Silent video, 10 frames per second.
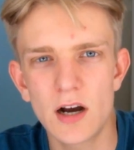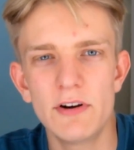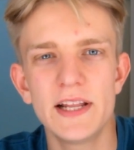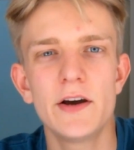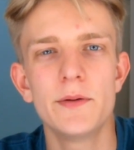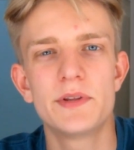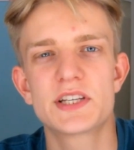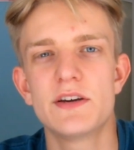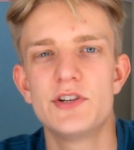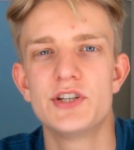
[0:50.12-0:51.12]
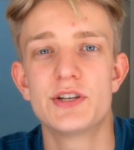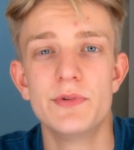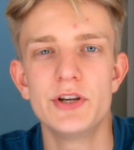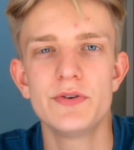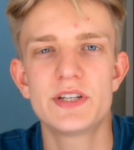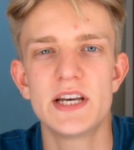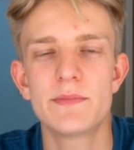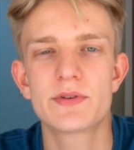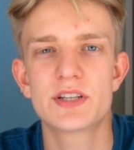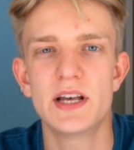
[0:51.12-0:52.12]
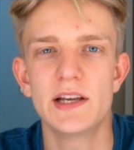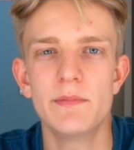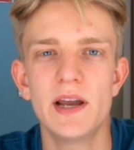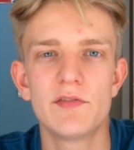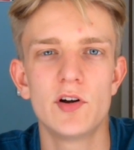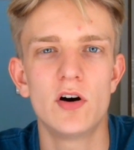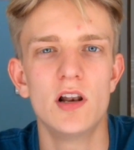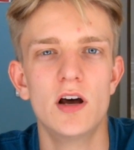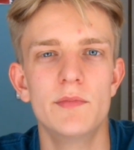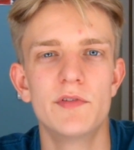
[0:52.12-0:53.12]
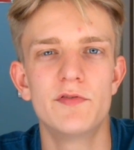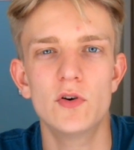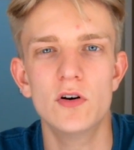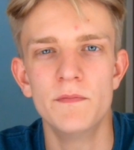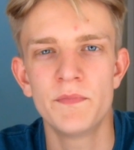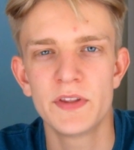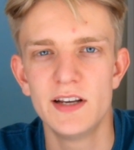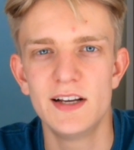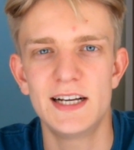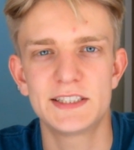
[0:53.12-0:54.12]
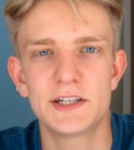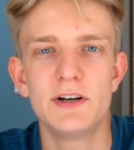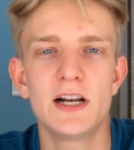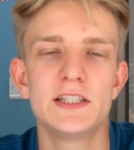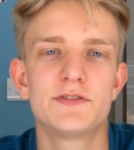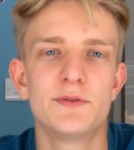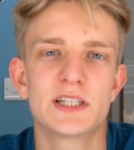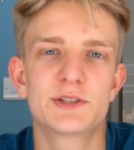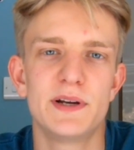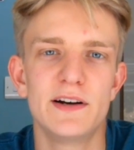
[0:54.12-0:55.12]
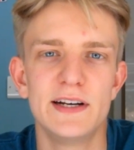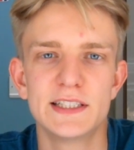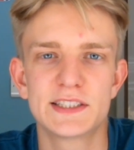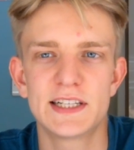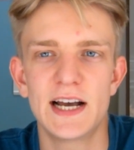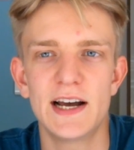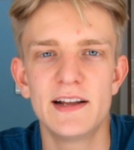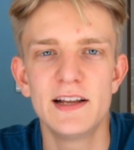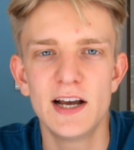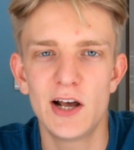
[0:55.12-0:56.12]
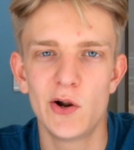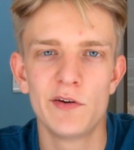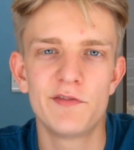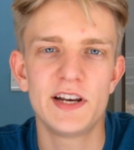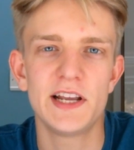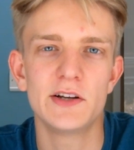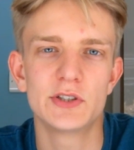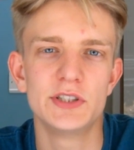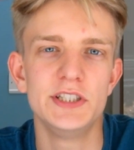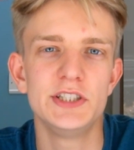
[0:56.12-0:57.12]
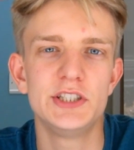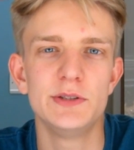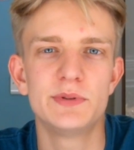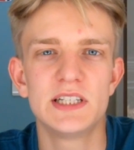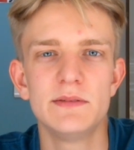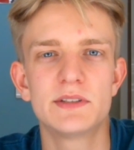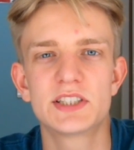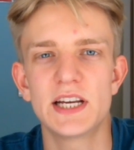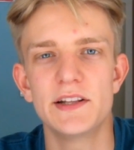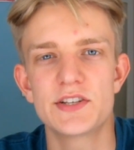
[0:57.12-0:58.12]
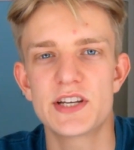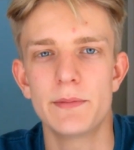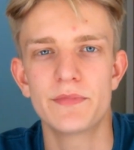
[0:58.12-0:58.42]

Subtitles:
really hope this gives you some new tips that you may have not learned before, as I realized from experience that a lot of videos on YouTube seem to say the same